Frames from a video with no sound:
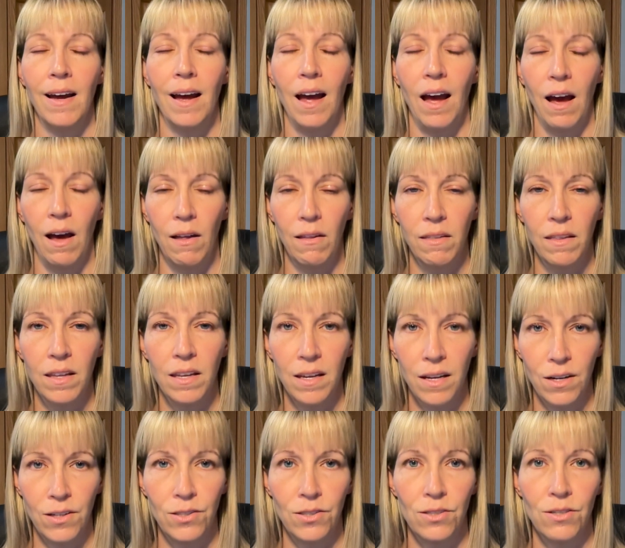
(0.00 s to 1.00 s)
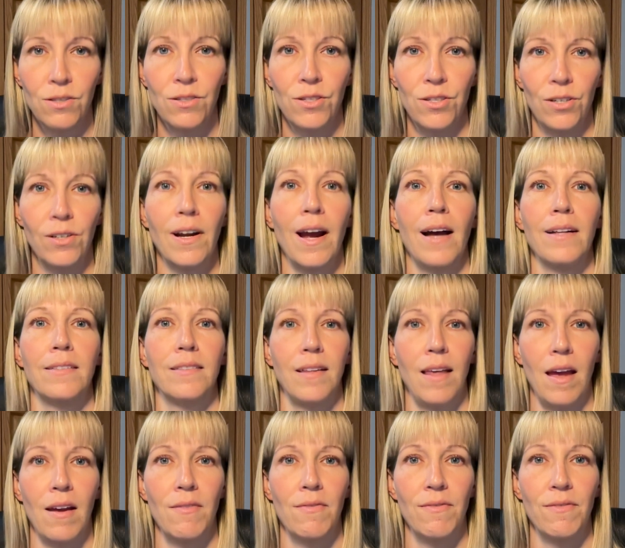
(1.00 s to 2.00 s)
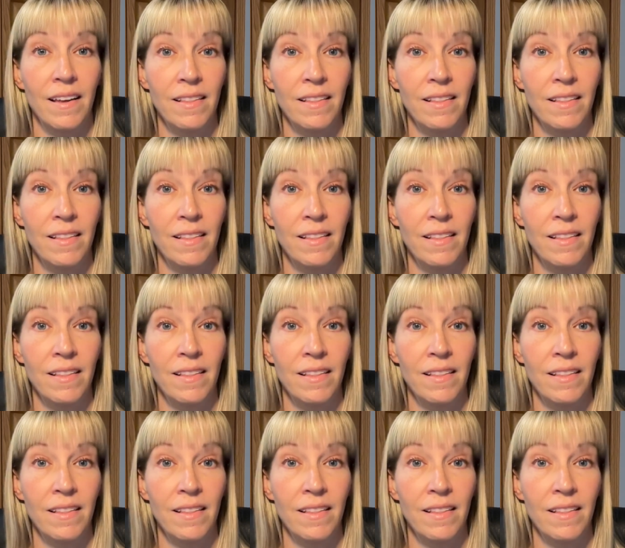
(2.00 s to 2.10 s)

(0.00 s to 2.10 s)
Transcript: healthy years to your cat's life.